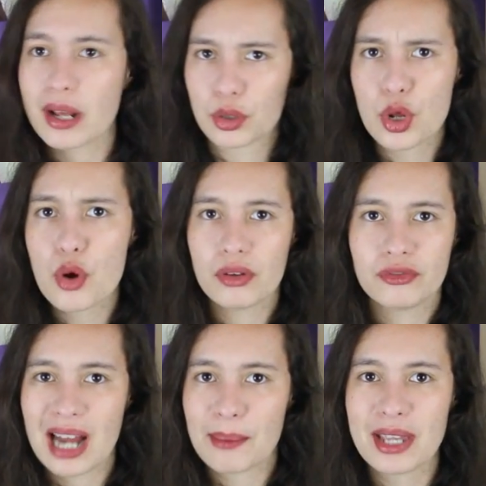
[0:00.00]
I don't know if
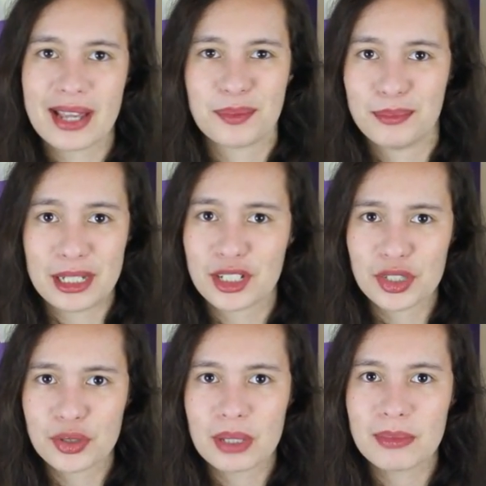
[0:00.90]
Nami has
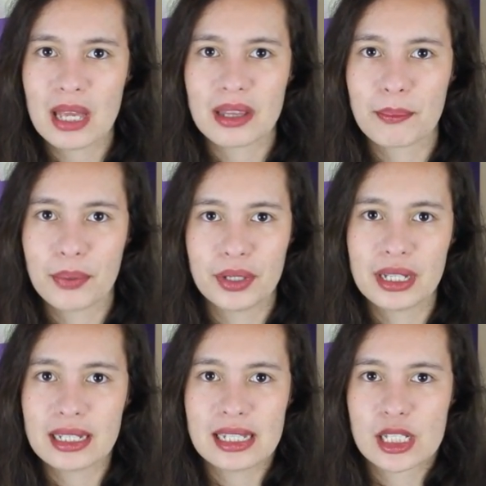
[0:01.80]
mentioned to them yet that
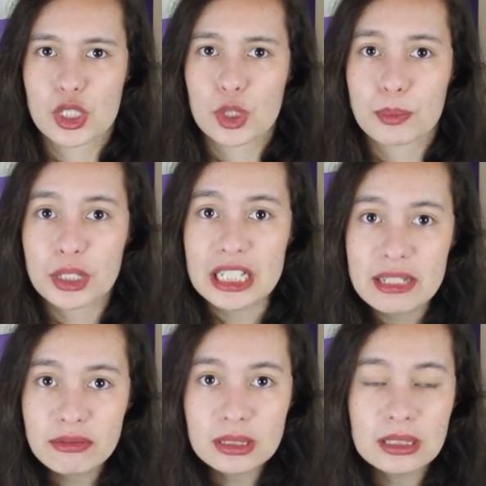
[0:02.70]
Pudding is super
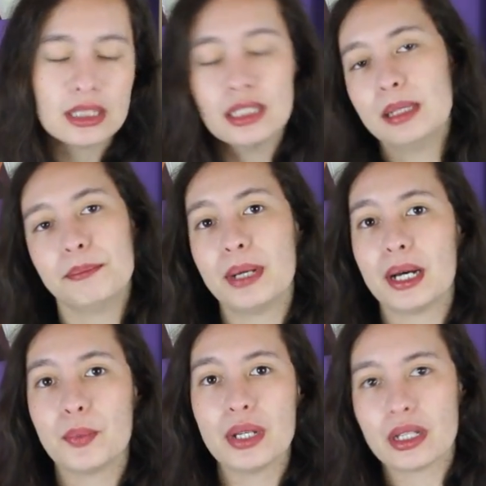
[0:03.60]
evil,
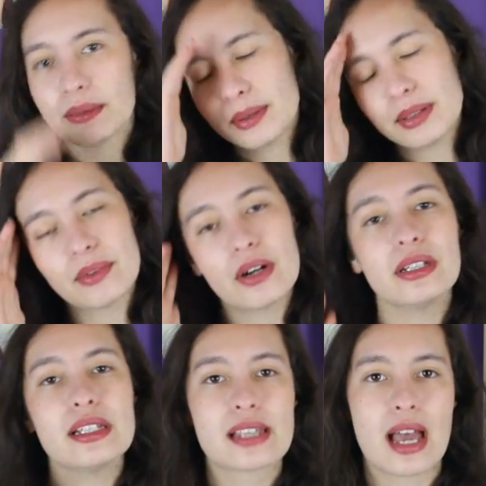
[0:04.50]
but we at the very
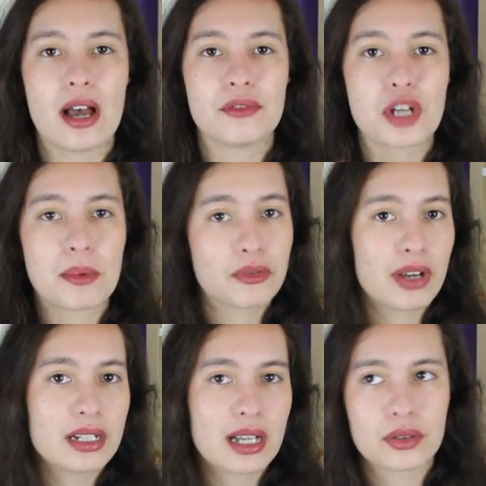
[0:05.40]
least have Chopper
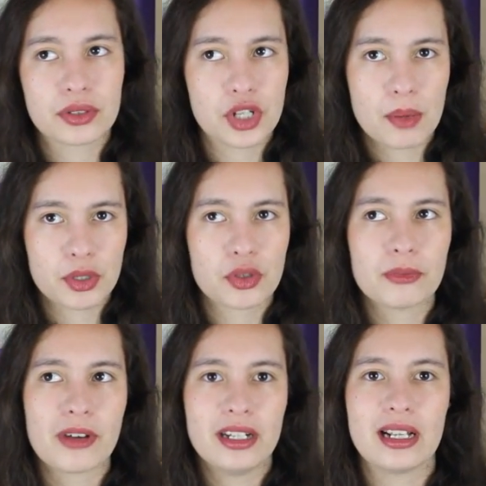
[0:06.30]
finding out, or Chopper's group
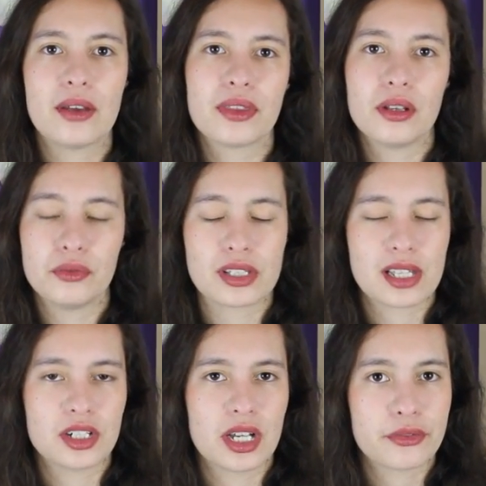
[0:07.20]
finding out, that Luffy and
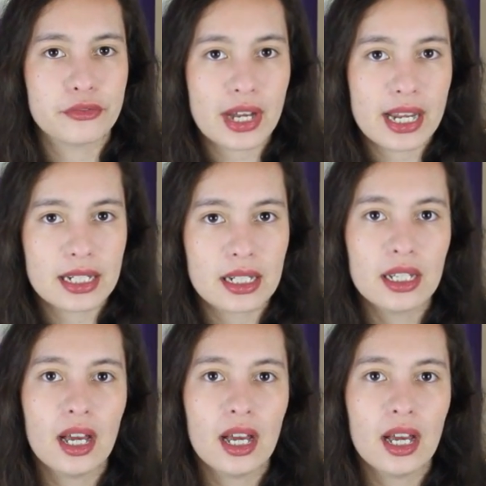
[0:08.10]
Sanji had a fight.